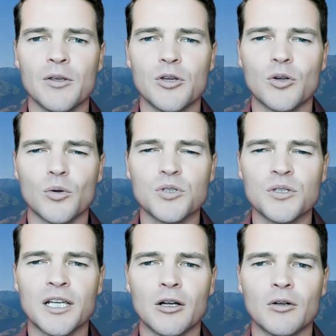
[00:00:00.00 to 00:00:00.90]
You can also
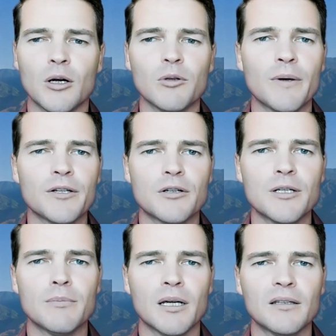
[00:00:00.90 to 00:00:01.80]
get our complimentary
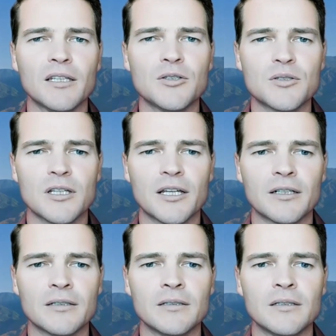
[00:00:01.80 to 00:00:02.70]
monthly
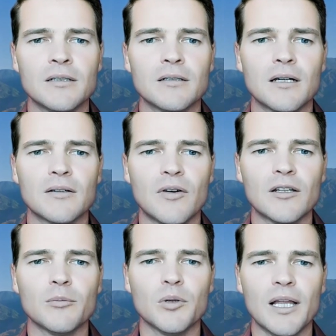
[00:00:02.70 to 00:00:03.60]
newsletter
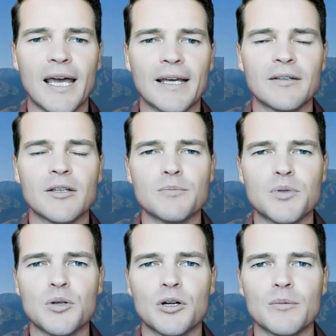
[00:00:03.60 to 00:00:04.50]
available at
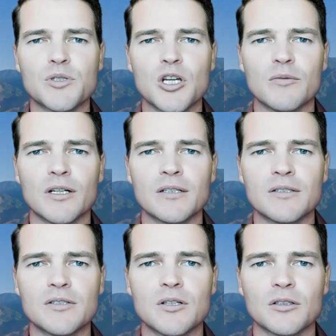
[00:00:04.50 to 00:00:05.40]

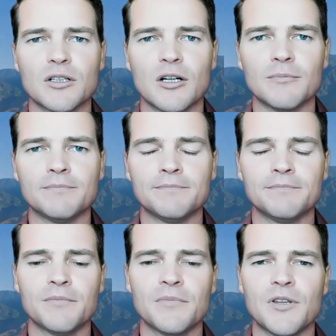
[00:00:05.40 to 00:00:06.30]
impunityobserver.com.
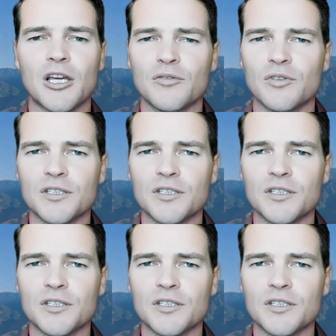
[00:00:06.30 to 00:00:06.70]
Thank you for